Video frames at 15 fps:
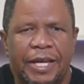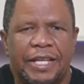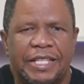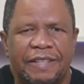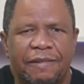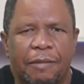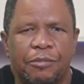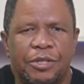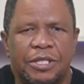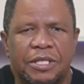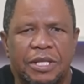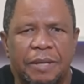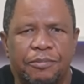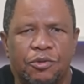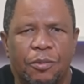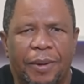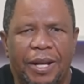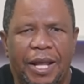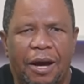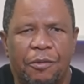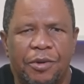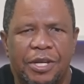Shivambu's trip to
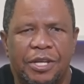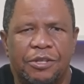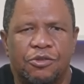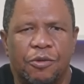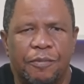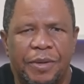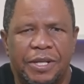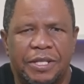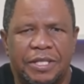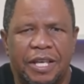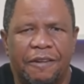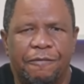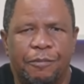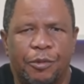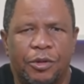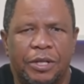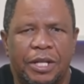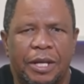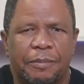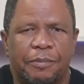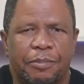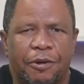Malawi to meet
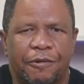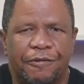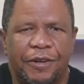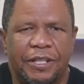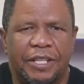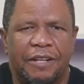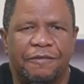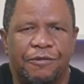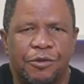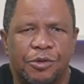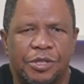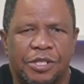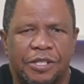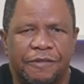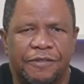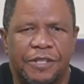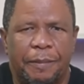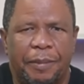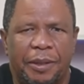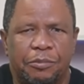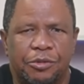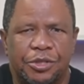self-proclaimed prophet and fugitive
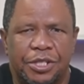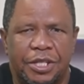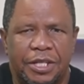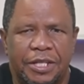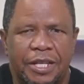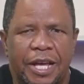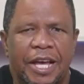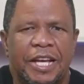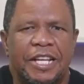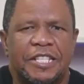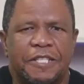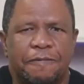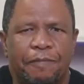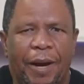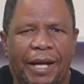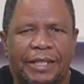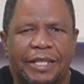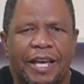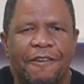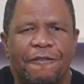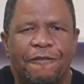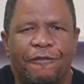Shepherd Bushiri
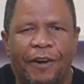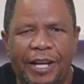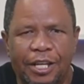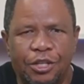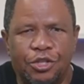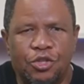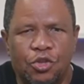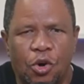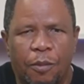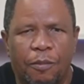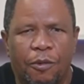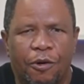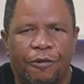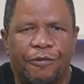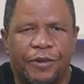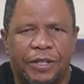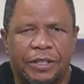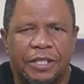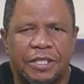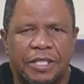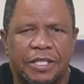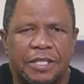sparked a firestorm of
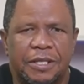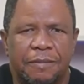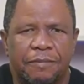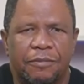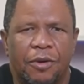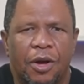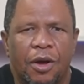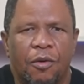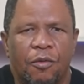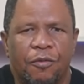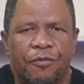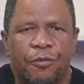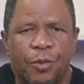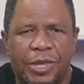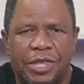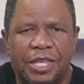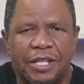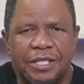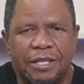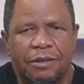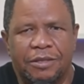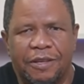criticism within
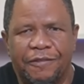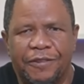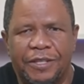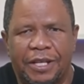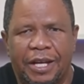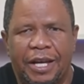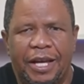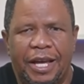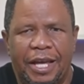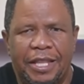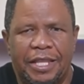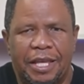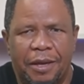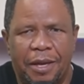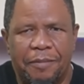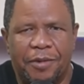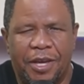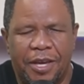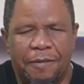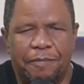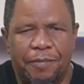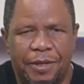South Africa and the
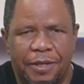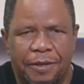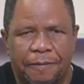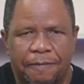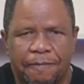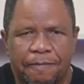MKP.